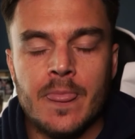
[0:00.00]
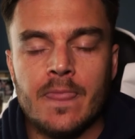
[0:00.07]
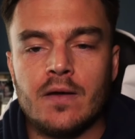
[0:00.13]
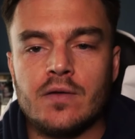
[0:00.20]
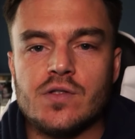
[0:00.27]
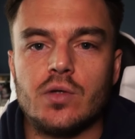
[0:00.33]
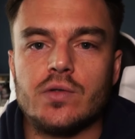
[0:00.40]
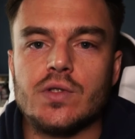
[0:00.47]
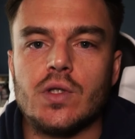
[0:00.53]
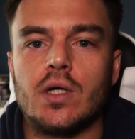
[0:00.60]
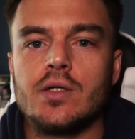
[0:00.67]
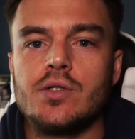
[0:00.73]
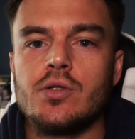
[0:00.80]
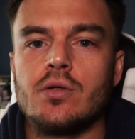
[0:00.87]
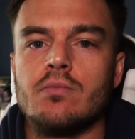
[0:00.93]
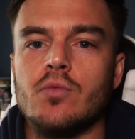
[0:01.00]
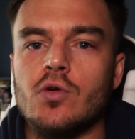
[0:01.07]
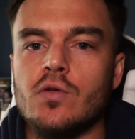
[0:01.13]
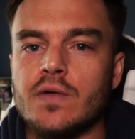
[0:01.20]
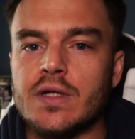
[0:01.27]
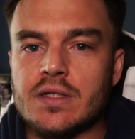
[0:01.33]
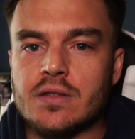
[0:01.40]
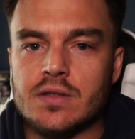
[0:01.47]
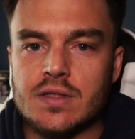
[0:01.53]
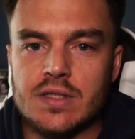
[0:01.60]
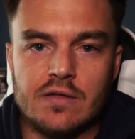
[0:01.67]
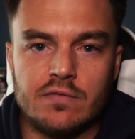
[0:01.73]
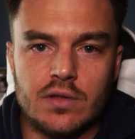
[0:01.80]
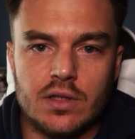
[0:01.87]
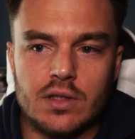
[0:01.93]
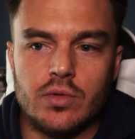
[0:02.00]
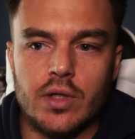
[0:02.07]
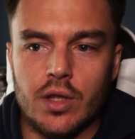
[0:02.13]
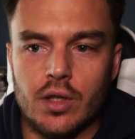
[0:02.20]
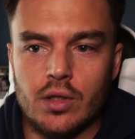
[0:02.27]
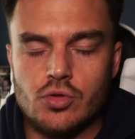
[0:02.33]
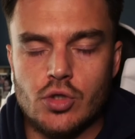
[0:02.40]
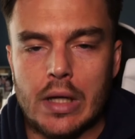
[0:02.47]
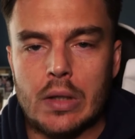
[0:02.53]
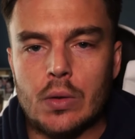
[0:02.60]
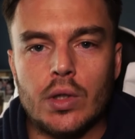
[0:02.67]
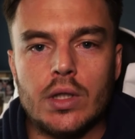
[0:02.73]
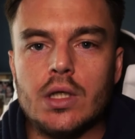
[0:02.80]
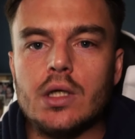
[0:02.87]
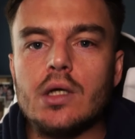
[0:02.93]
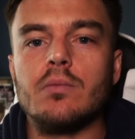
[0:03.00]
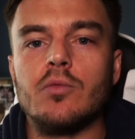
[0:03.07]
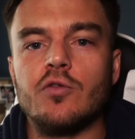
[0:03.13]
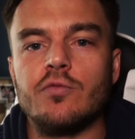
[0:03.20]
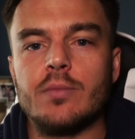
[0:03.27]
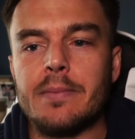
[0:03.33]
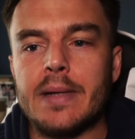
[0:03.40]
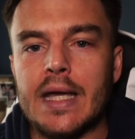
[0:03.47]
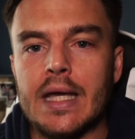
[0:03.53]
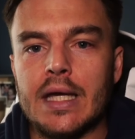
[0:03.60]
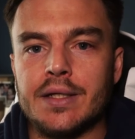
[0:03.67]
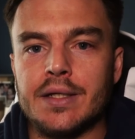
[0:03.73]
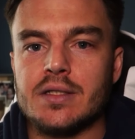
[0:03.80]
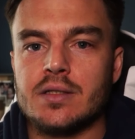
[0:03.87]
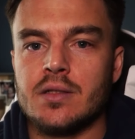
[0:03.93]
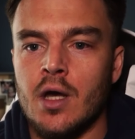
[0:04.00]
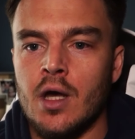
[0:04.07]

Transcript: And so as long as you're moving safely with generally good movement mechanics